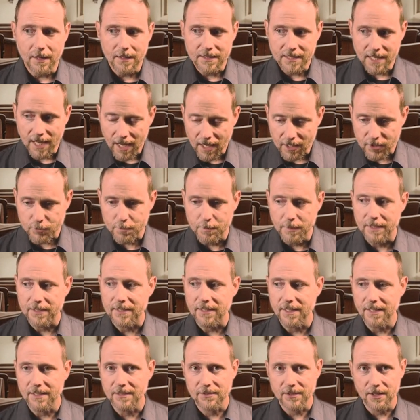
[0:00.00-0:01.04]

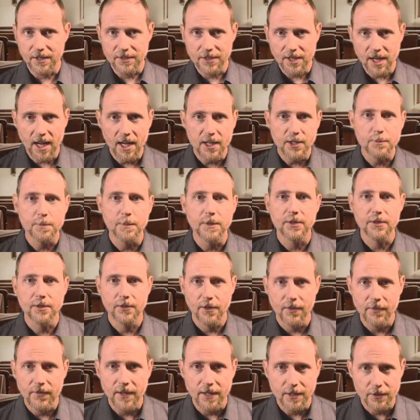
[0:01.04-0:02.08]
Attachment is attachment to
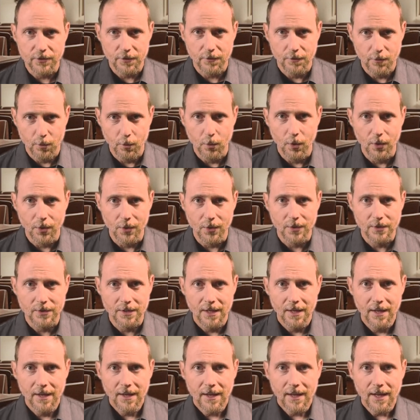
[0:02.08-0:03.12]
the things of the world.
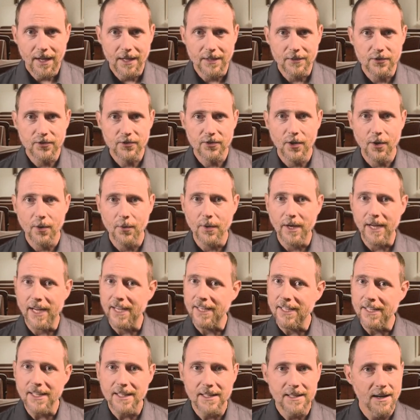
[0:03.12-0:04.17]
And so
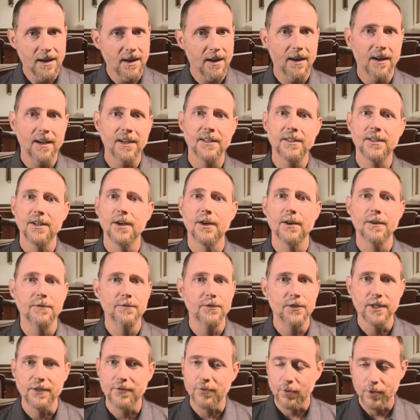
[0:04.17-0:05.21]
any kind
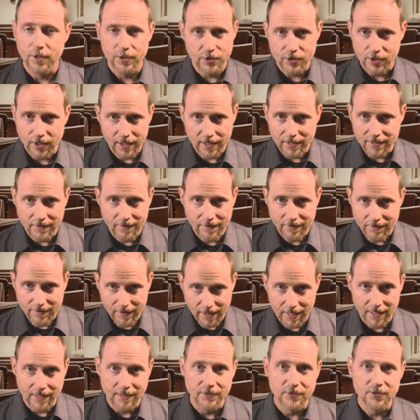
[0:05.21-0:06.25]
of differentiated
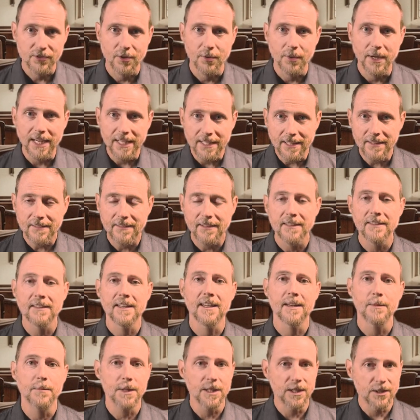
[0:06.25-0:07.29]
thing, so anything
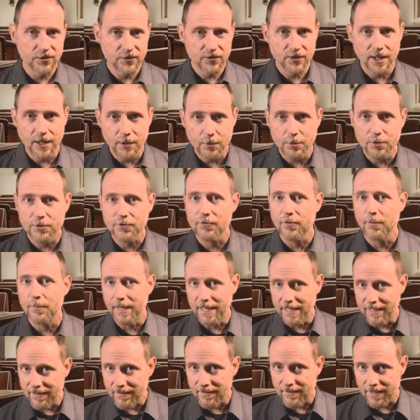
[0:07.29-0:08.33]
that can be distinguished from
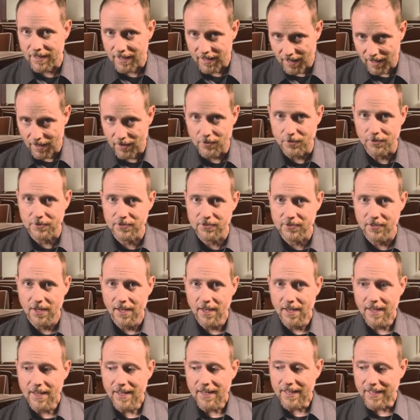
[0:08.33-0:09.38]
anything else,
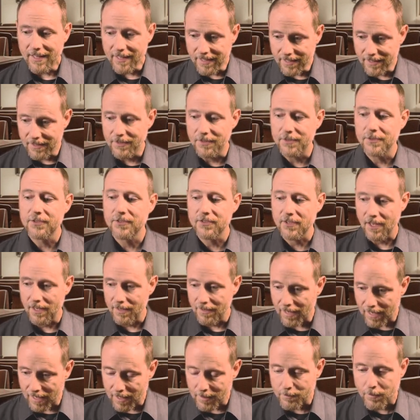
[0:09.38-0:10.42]
is
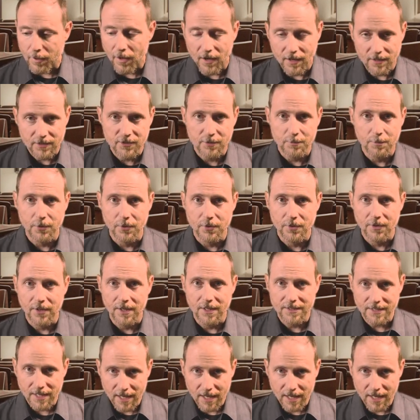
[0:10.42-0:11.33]
a possible